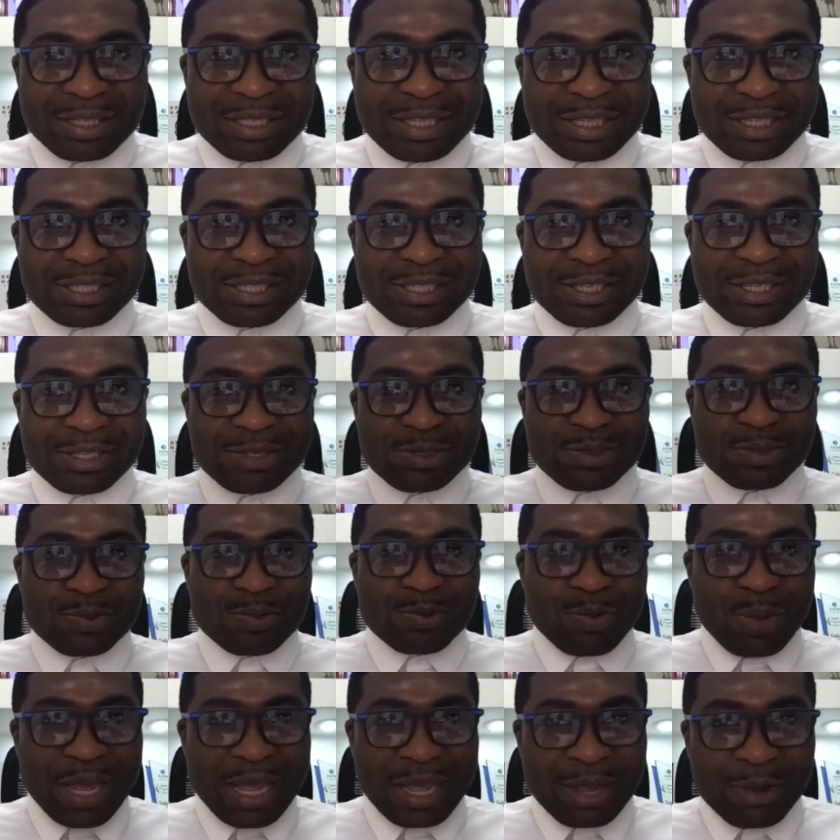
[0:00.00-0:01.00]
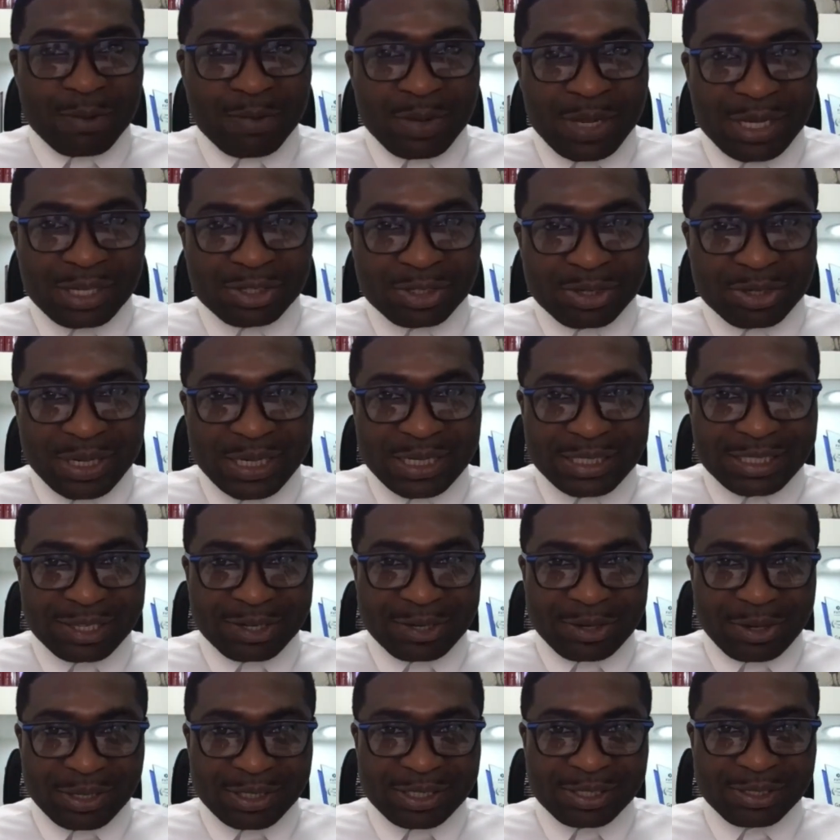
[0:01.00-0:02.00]
This is where we draw it a
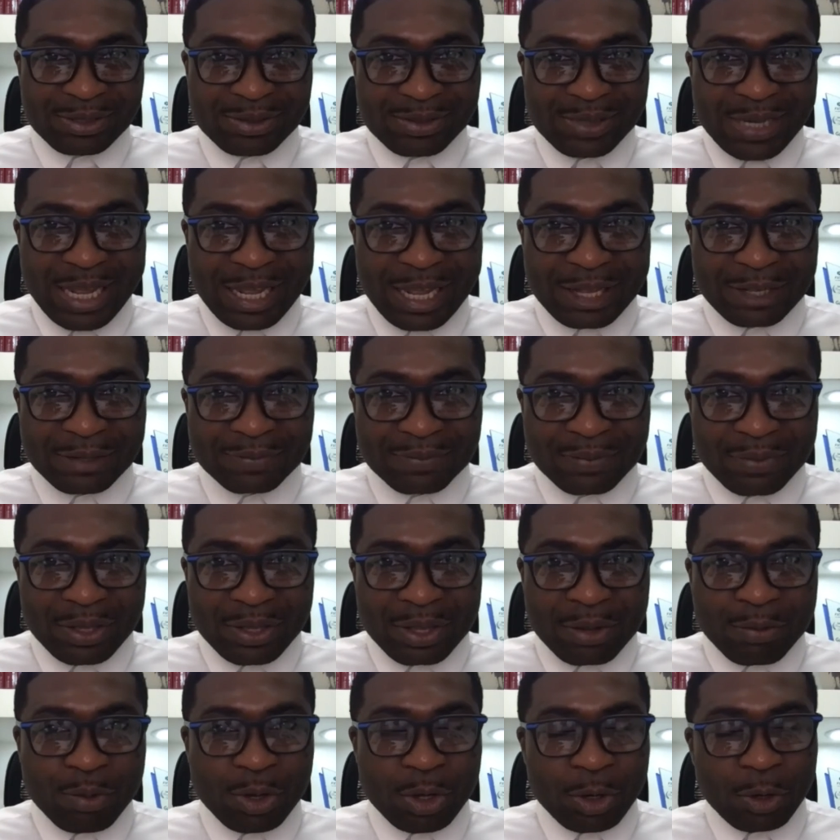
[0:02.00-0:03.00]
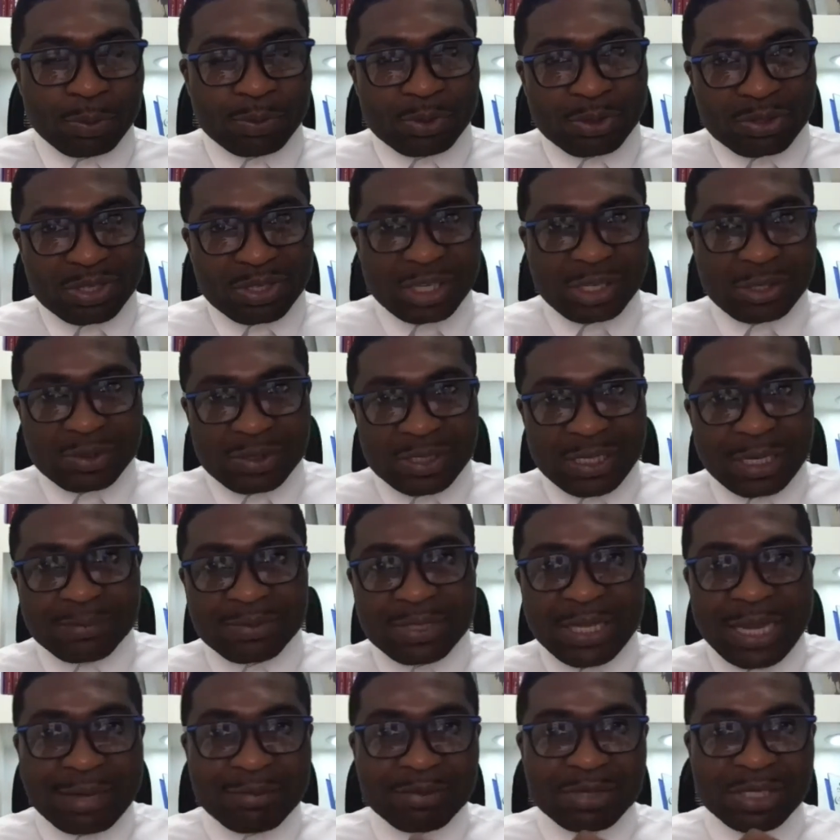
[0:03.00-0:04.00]
curtain today. We hope to see you
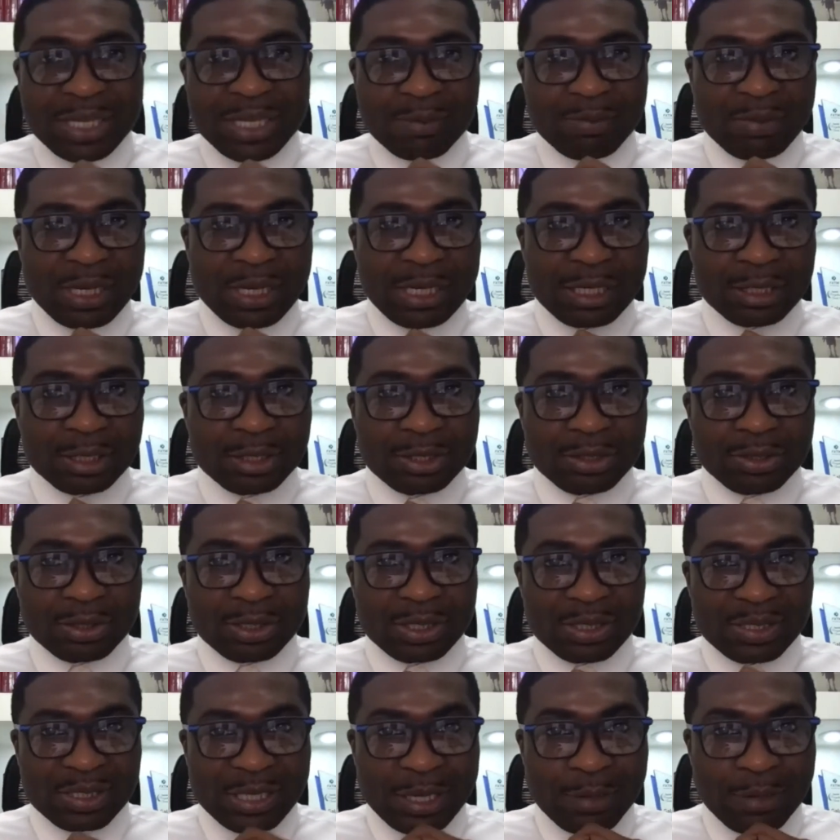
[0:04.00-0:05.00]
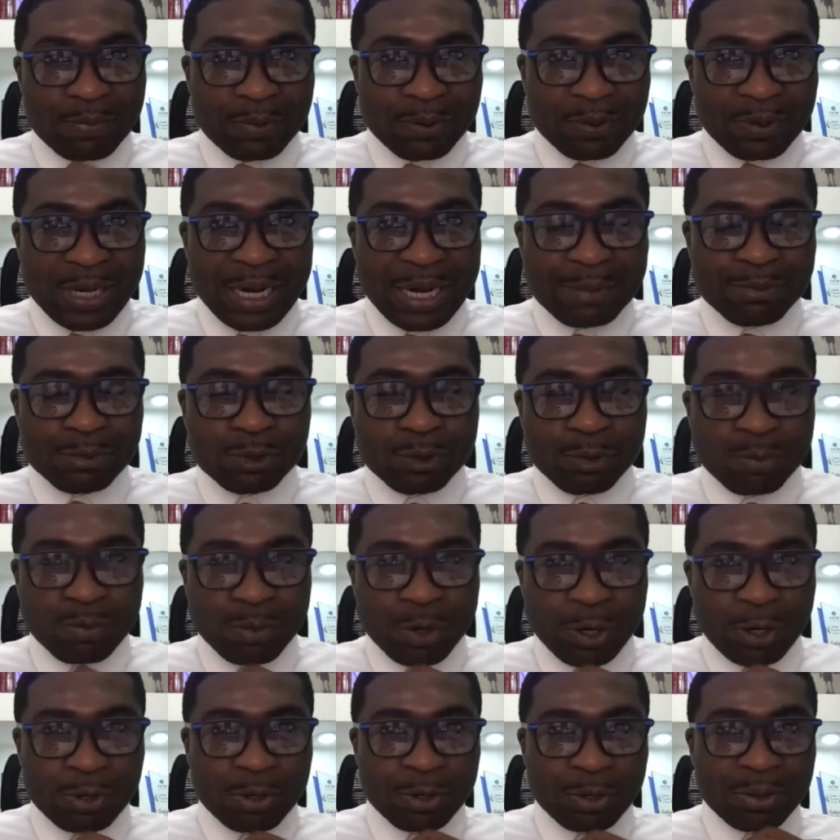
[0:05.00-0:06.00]
same time, same link on the same program
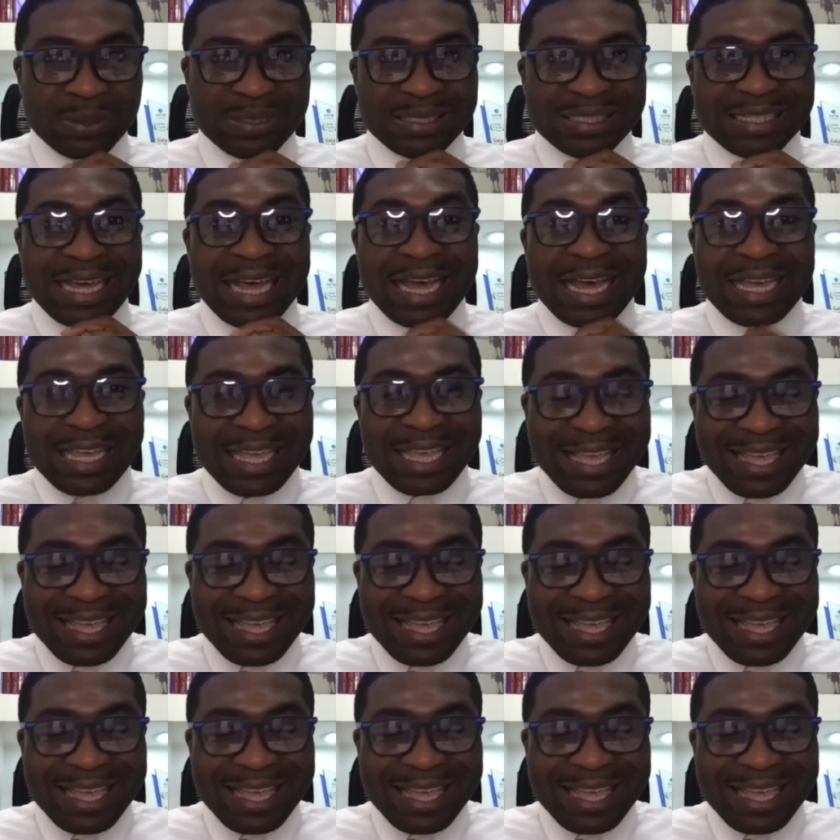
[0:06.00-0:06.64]
tomorrow, 9